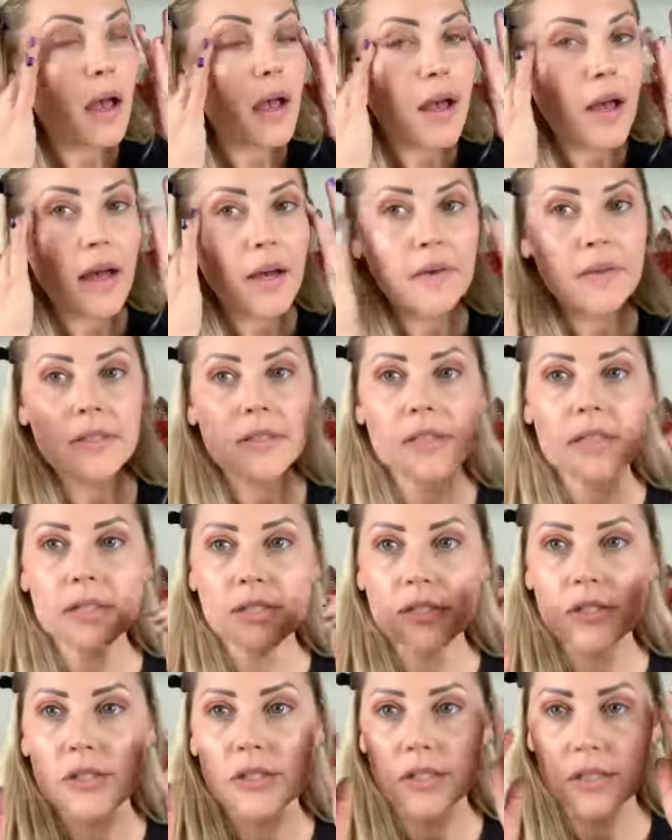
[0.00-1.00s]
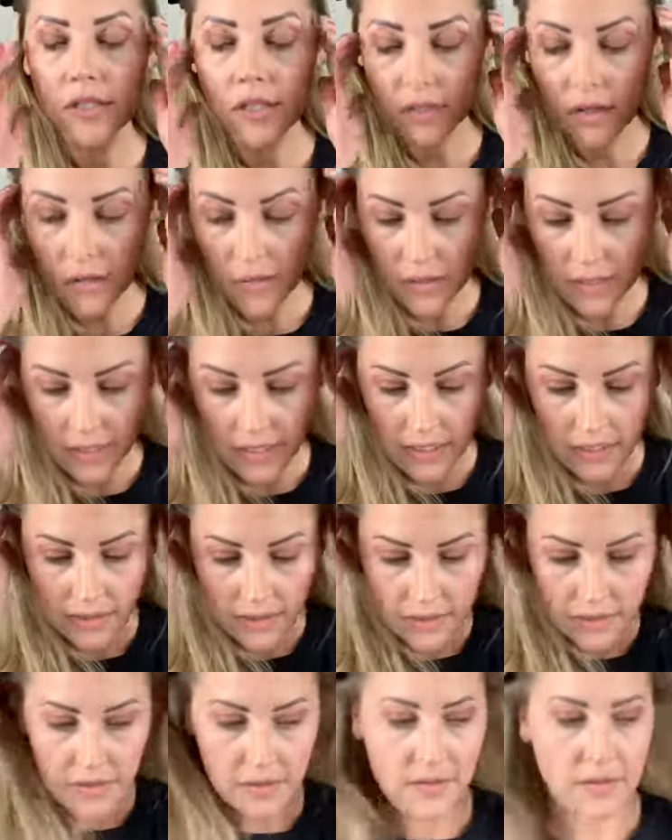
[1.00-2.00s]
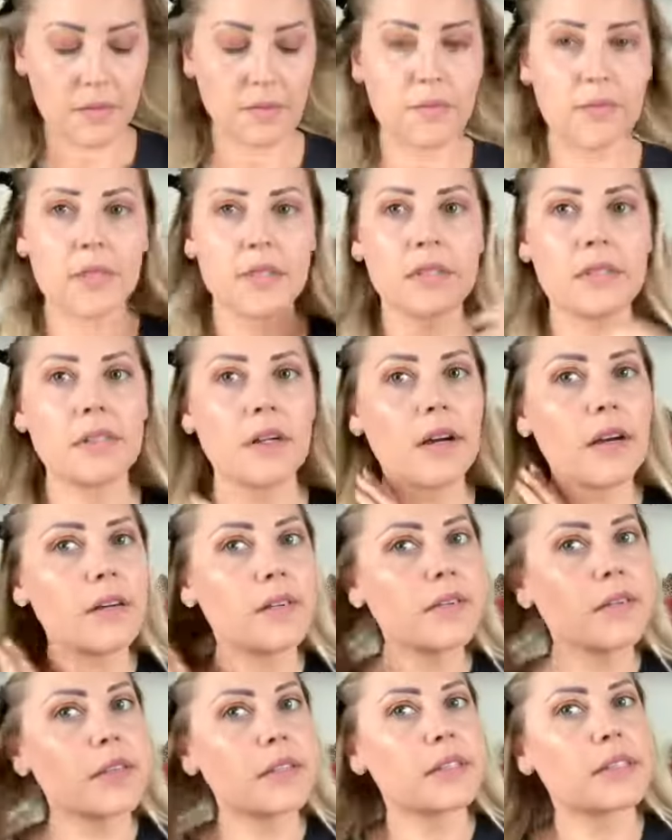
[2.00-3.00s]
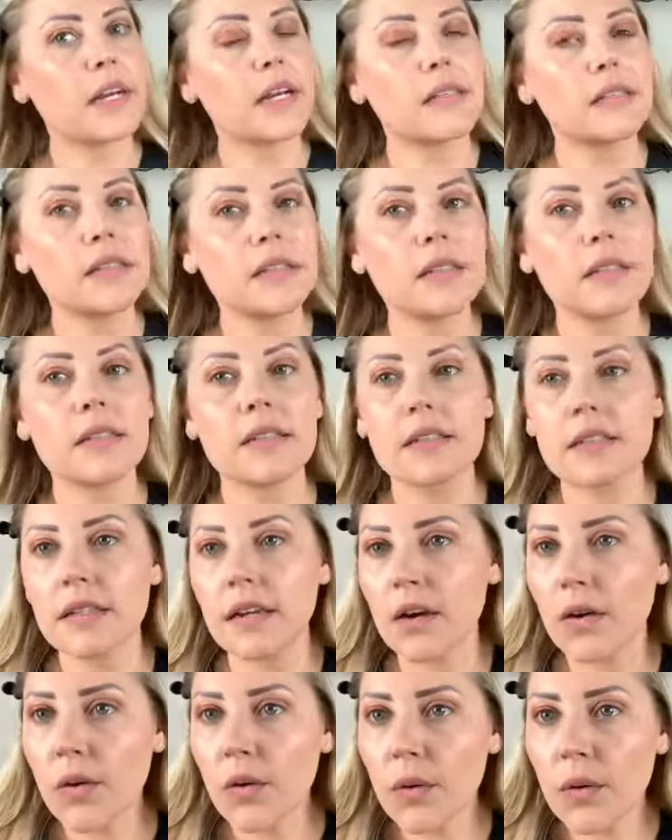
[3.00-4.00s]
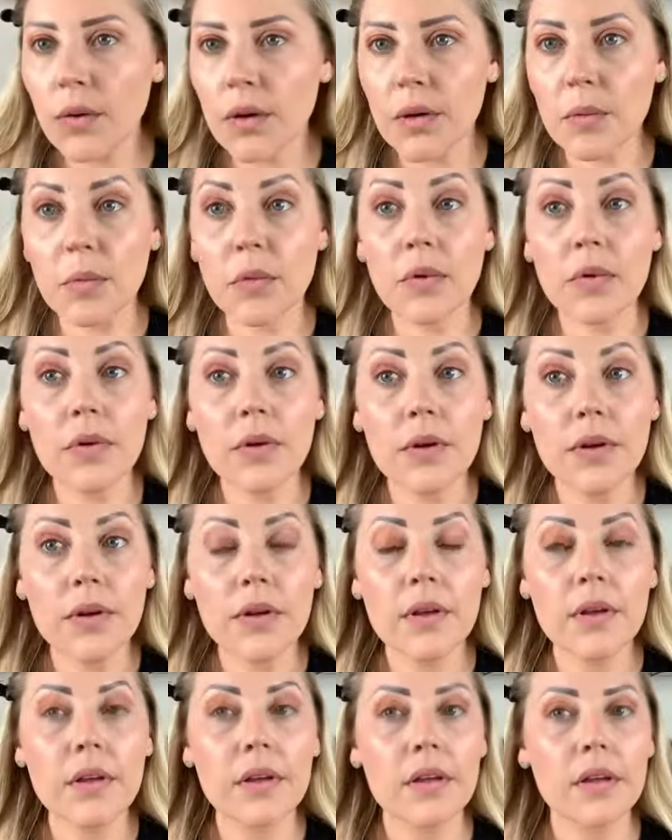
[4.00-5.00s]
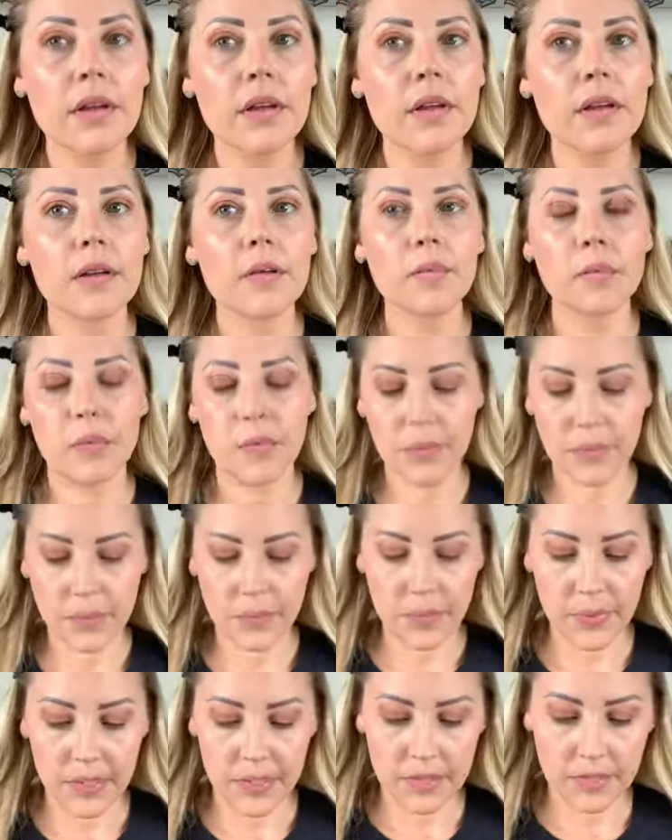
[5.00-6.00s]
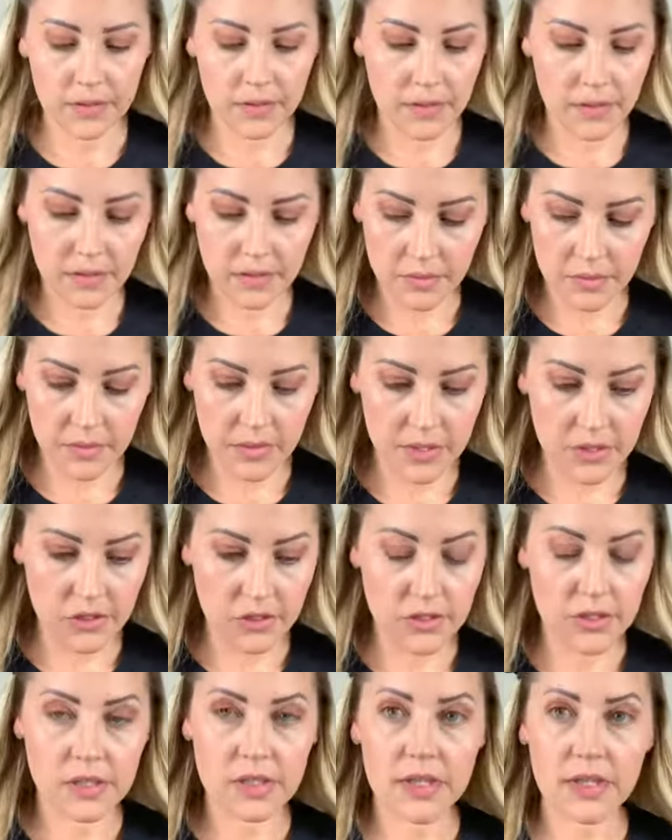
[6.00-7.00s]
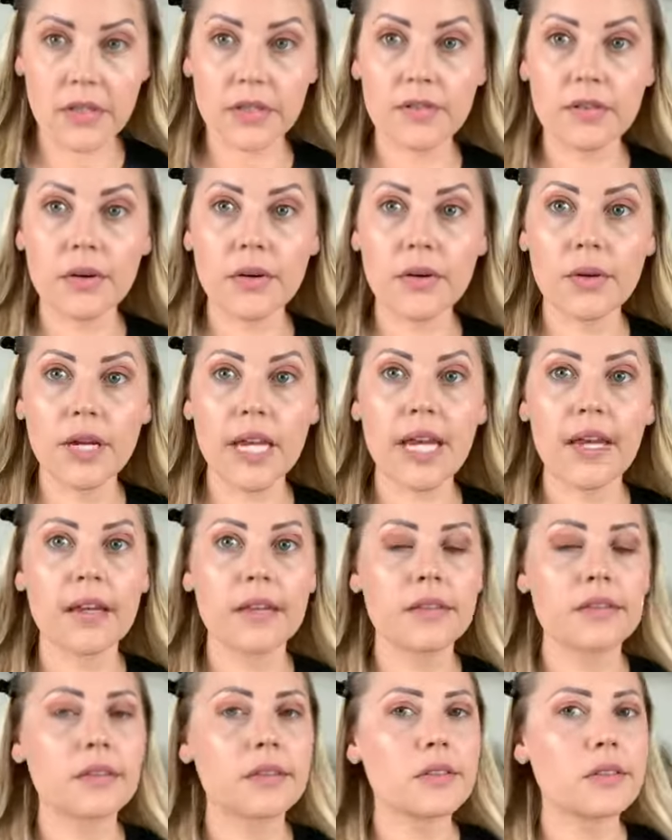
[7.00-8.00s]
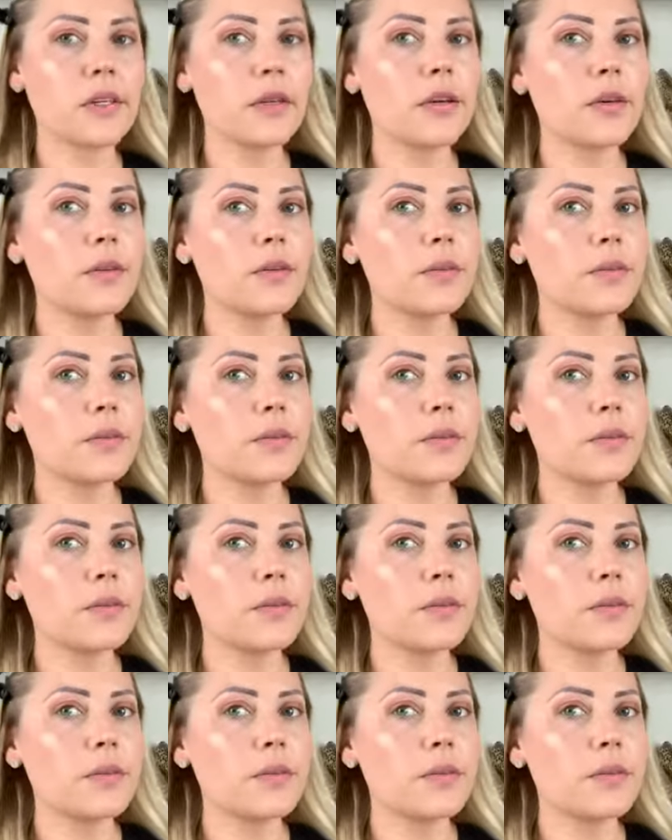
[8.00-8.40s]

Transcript: I would say it's just okay. It's not fantastic, it's not horrible, but it's just kind of okay. So